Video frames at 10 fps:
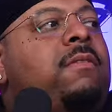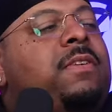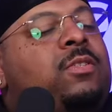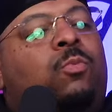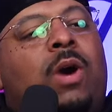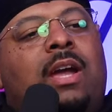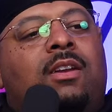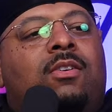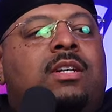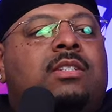if it's weighing
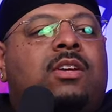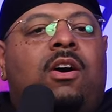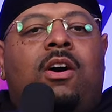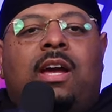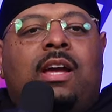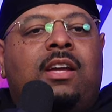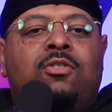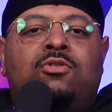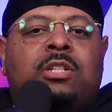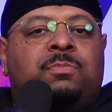on his heart and
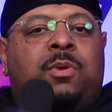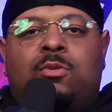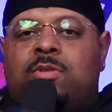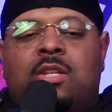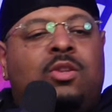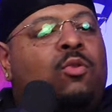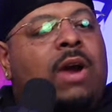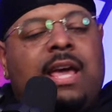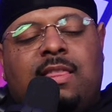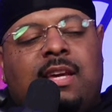you just posted the
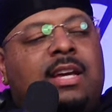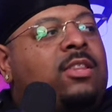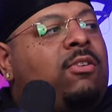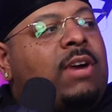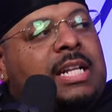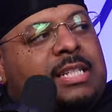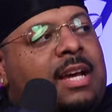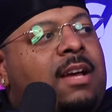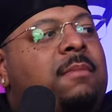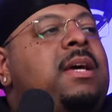right thing at the right
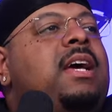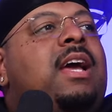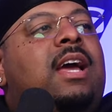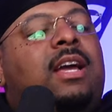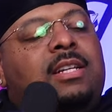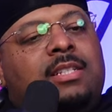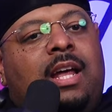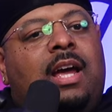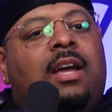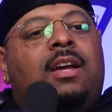time and he's
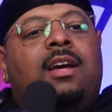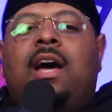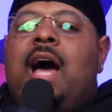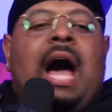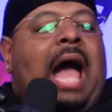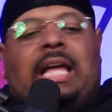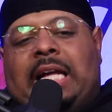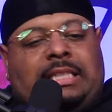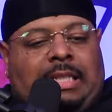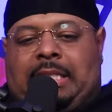like, I
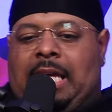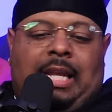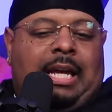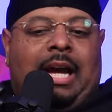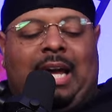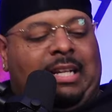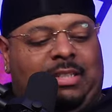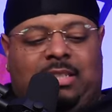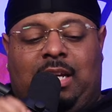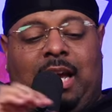got to tell her.
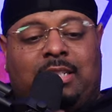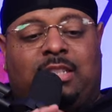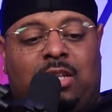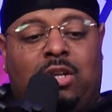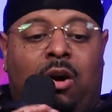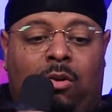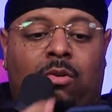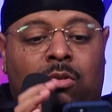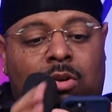She got to know.